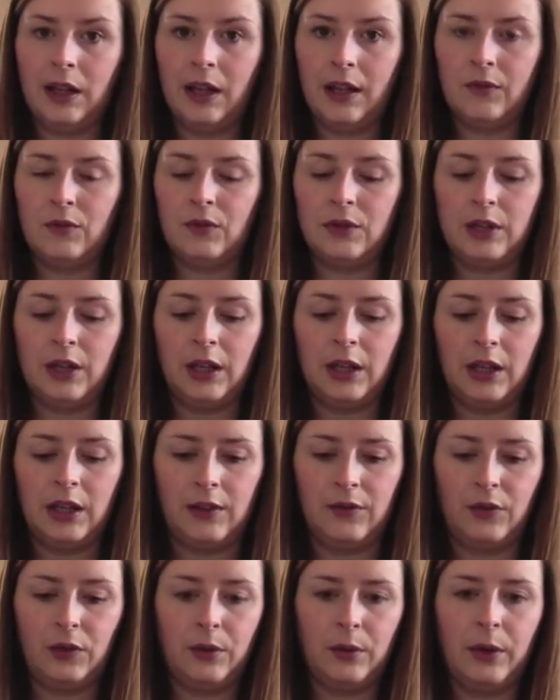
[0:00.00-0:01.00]
I haven't done any
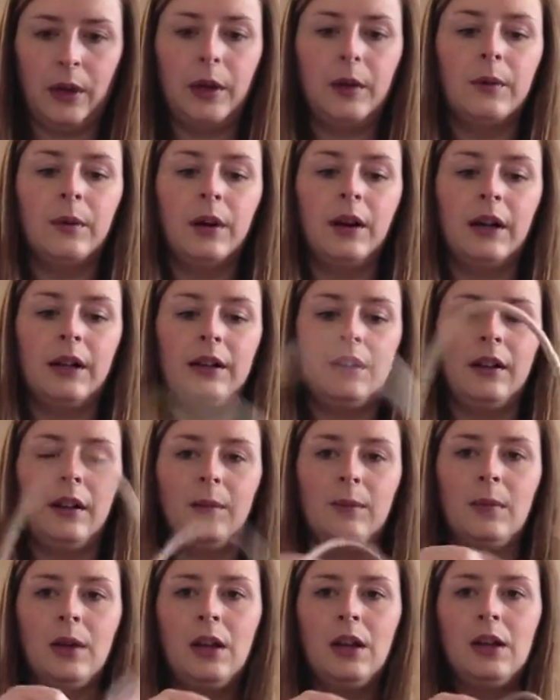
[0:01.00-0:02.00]
for quite a while, and
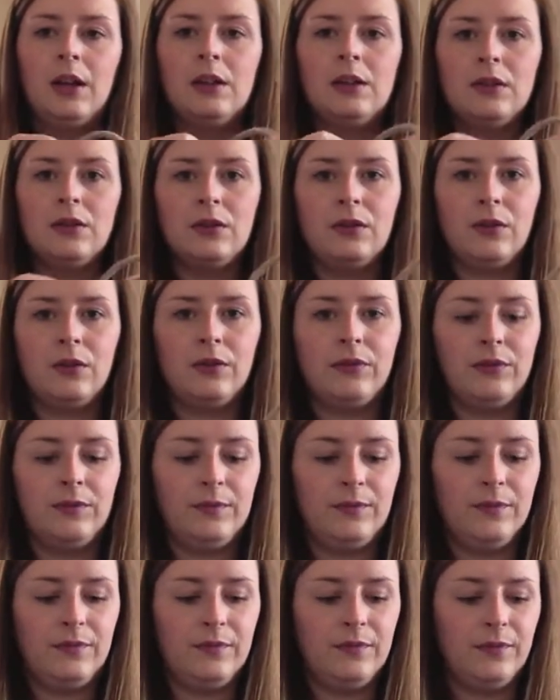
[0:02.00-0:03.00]
I'm sort of
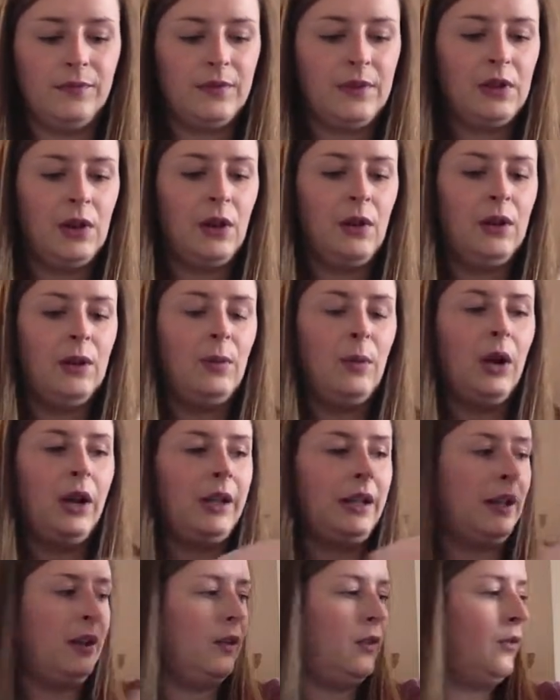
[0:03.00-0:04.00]
slowly
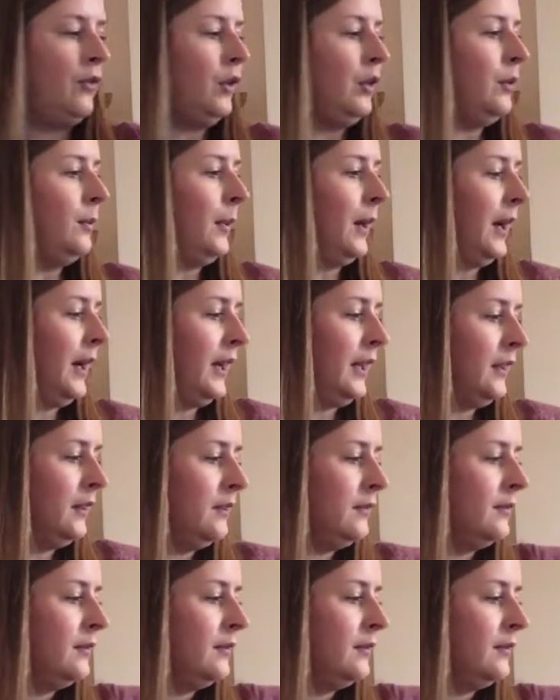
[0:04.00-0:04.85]
working through my